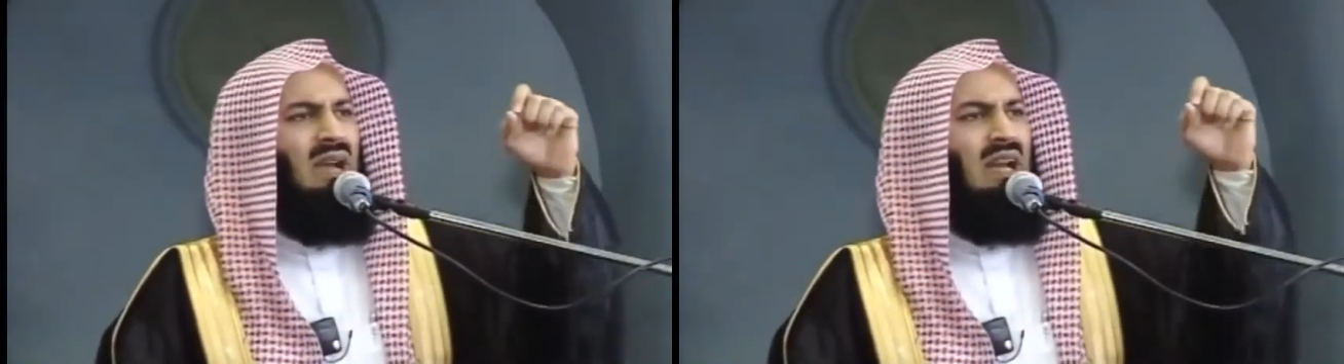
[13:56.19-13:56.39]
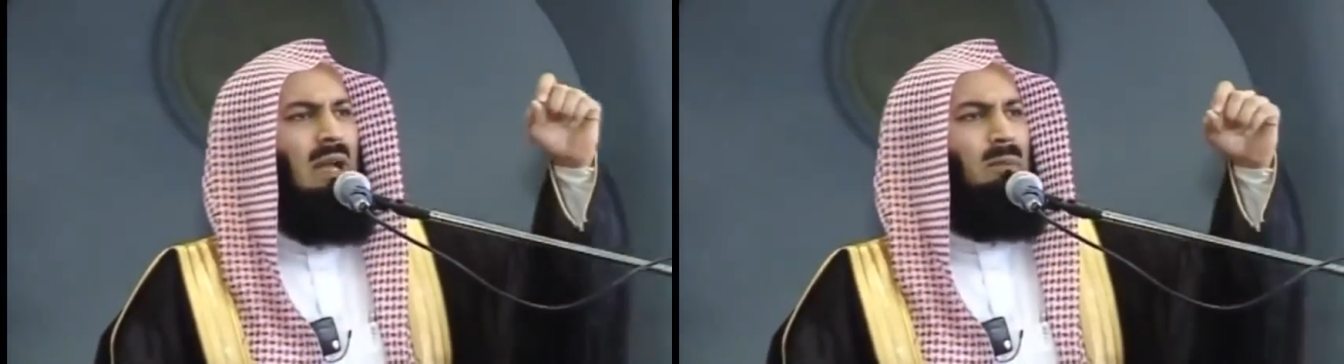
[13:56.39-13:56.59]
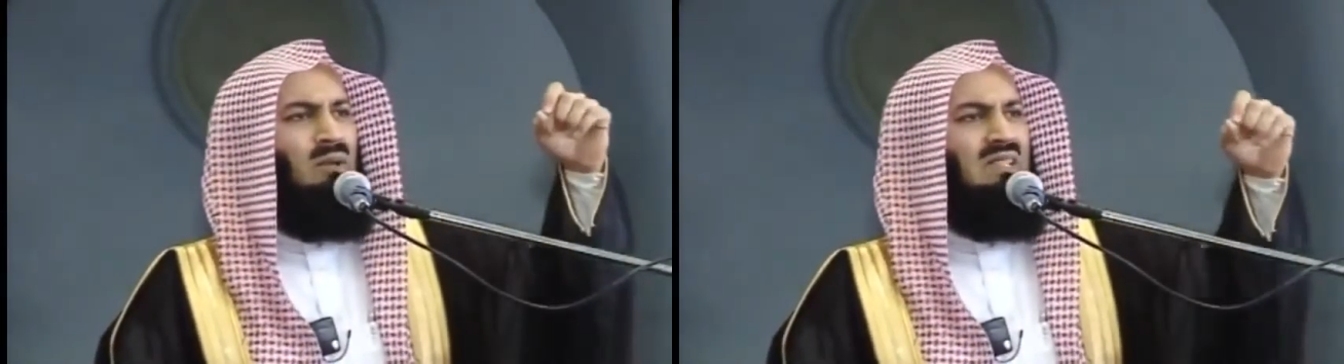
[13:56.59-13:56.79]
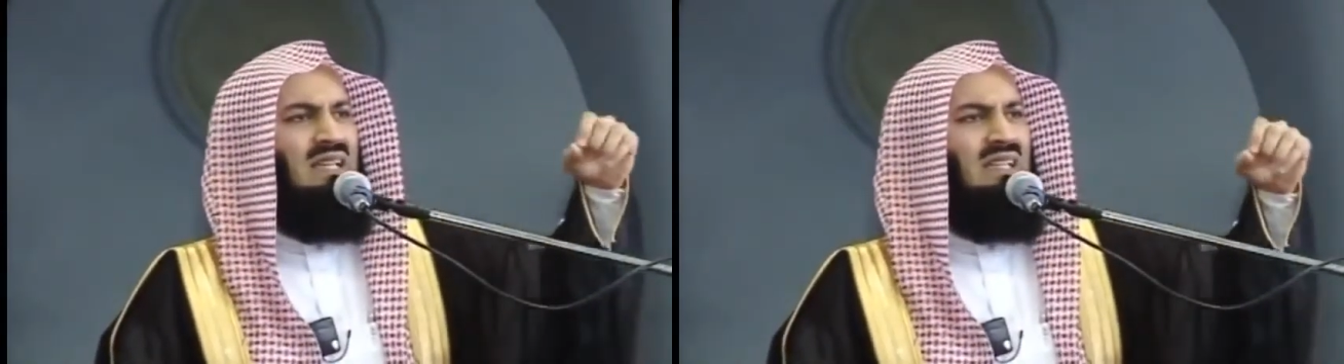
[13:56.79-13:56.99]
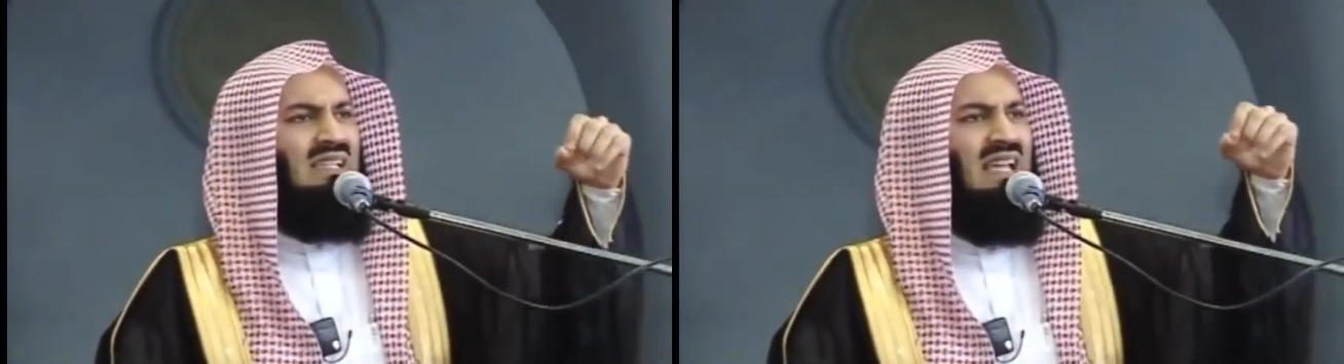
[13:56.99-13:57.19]
may Allah
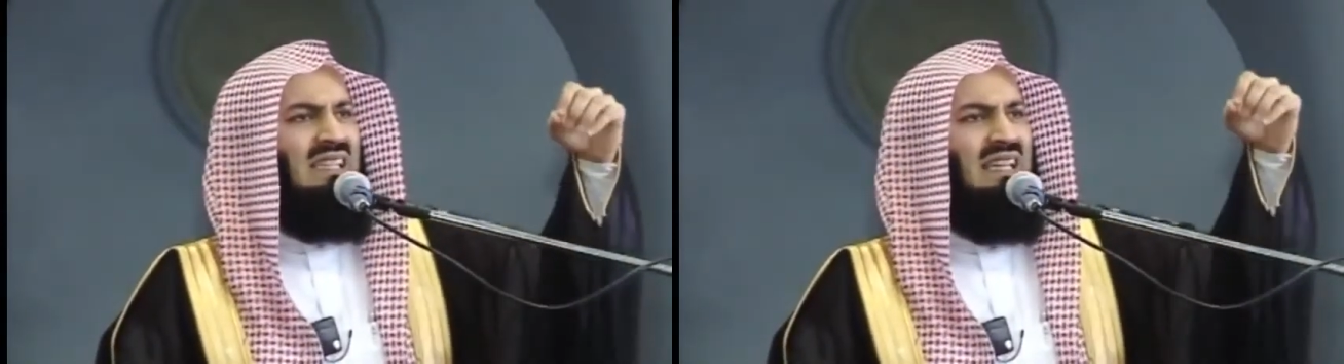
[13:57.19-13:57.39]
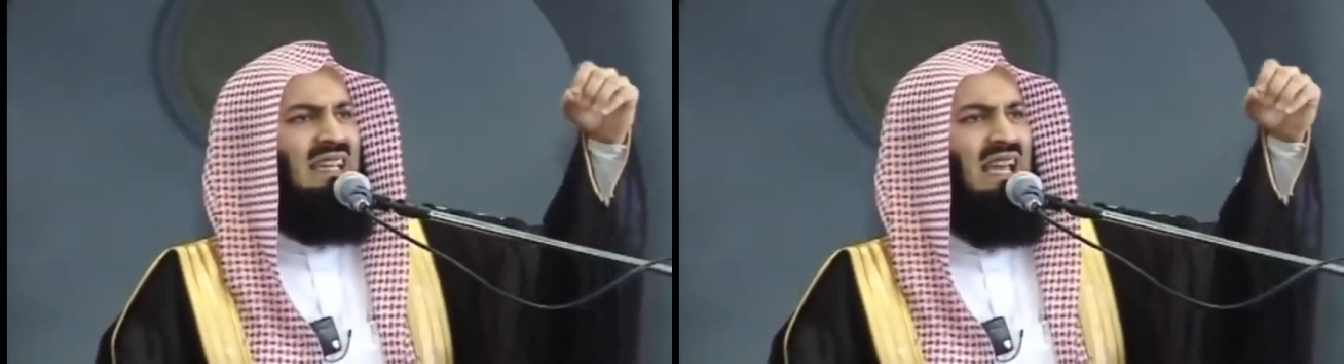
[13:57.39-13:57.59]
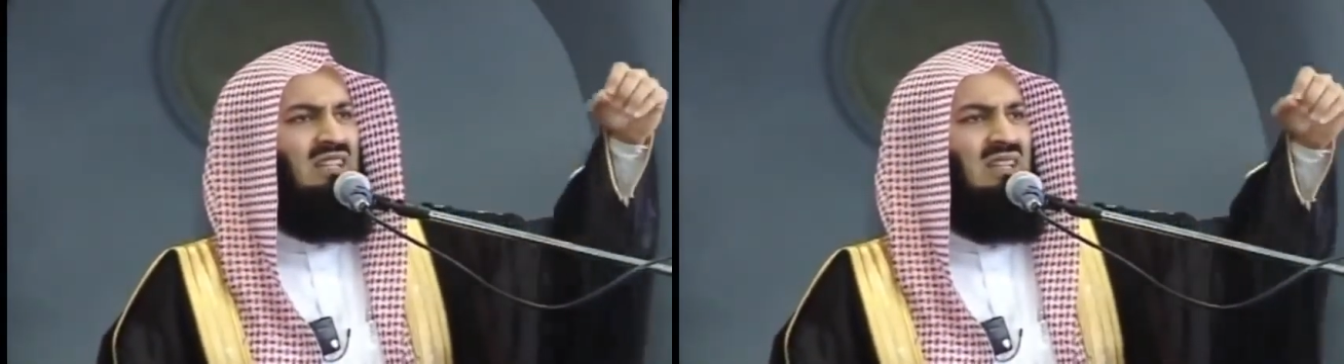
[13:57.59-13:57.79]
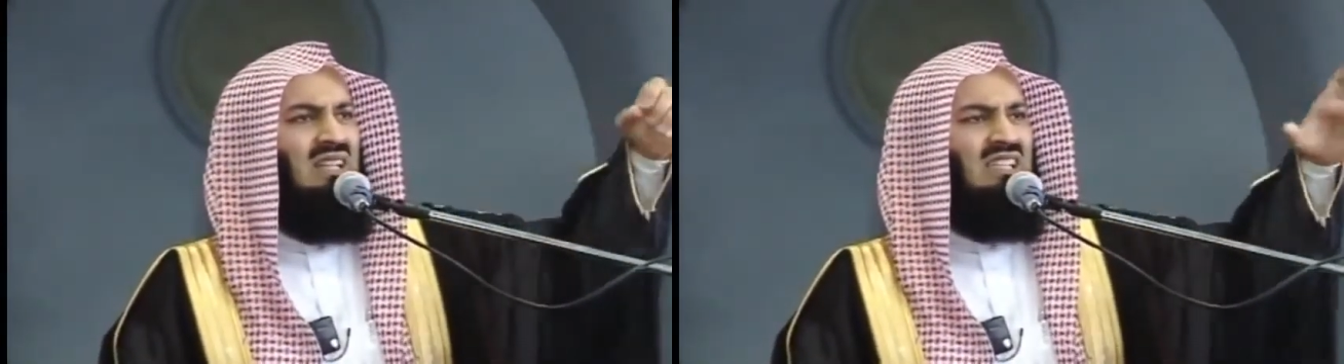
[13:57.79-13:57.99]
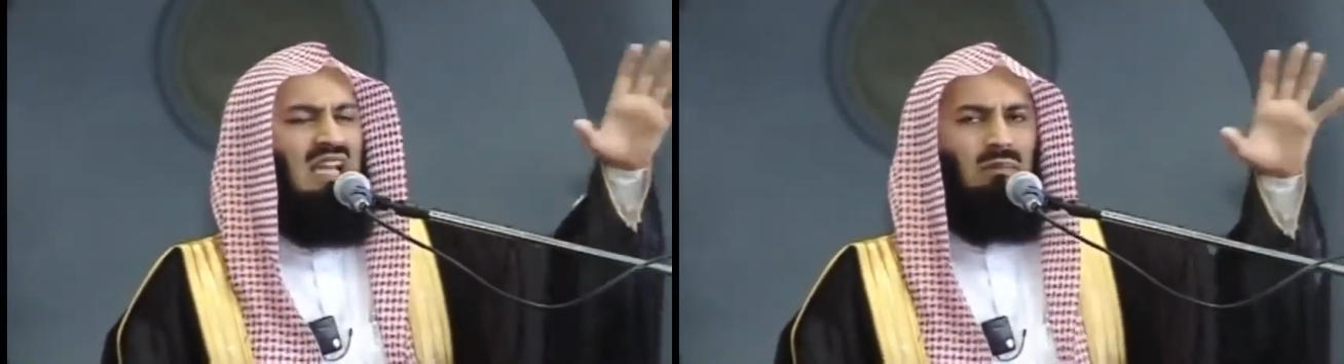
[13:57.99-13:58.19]
protect us, has engaged in
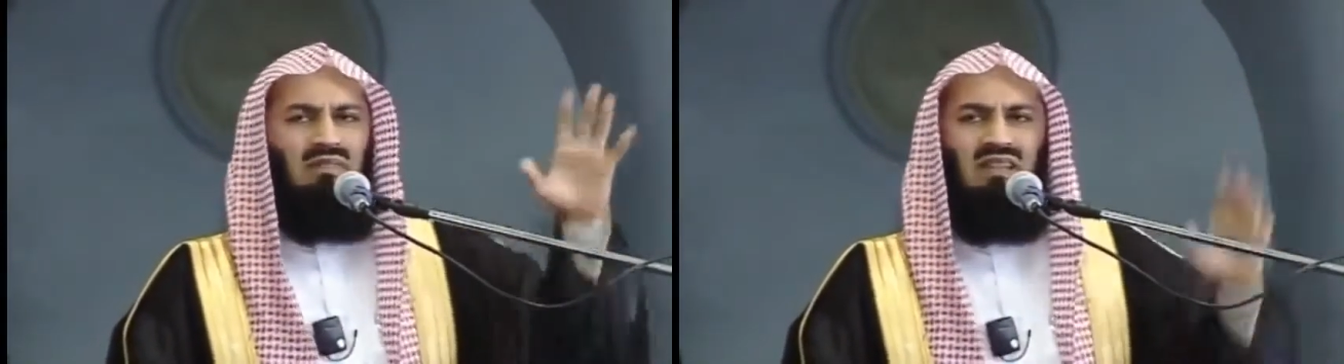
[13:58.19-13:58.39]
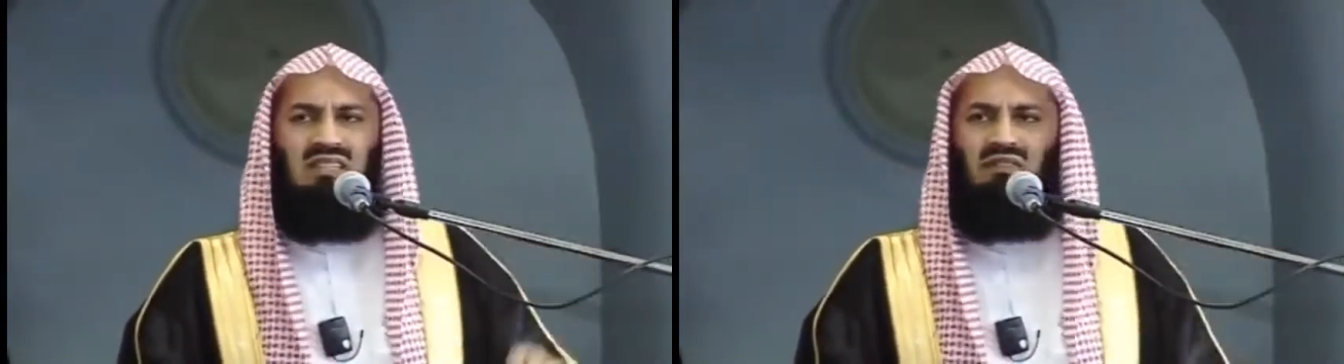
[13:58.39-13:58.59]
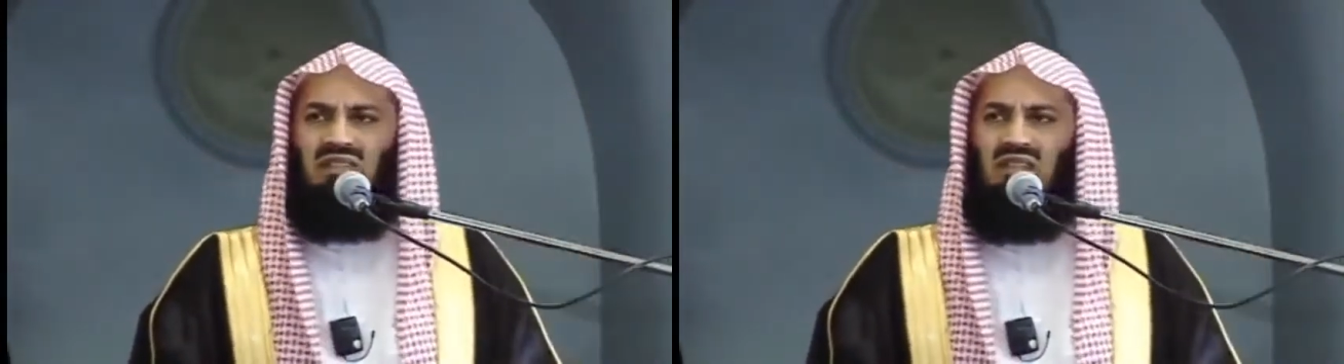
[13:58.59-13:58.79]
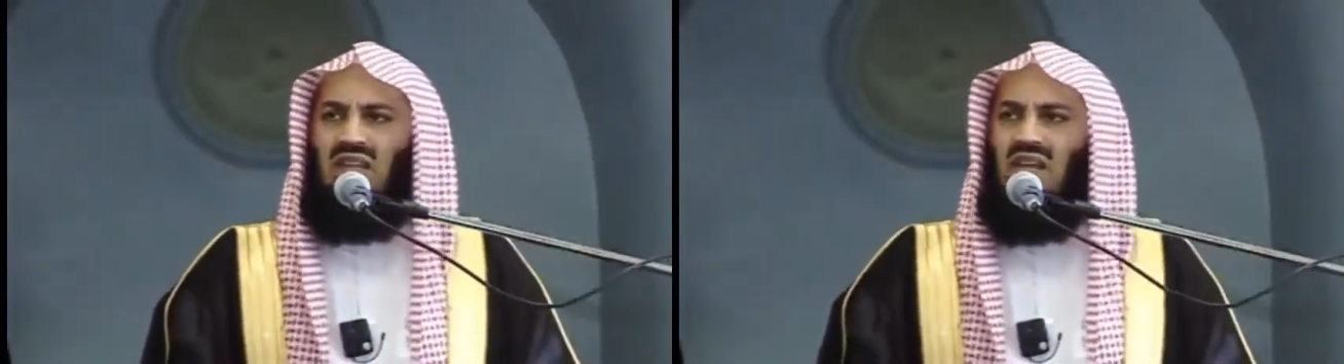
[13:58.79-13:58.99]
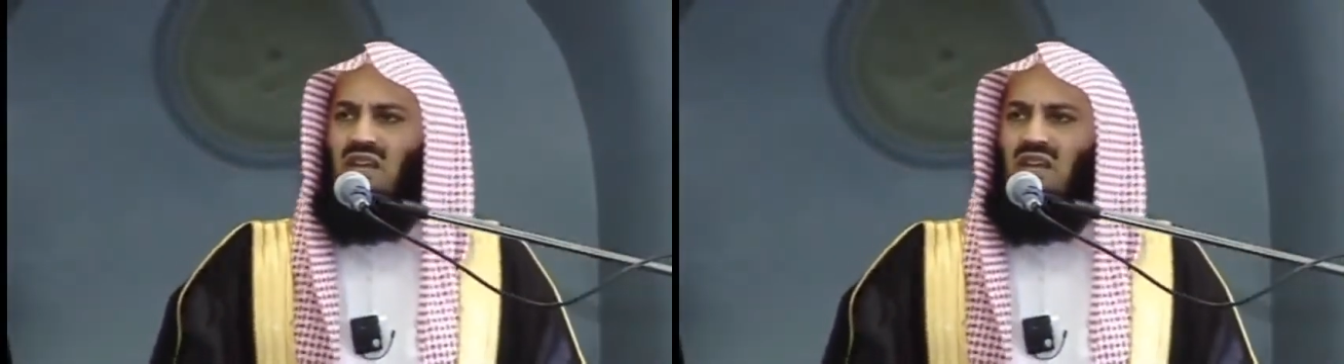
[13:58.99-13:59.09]
this type of activity,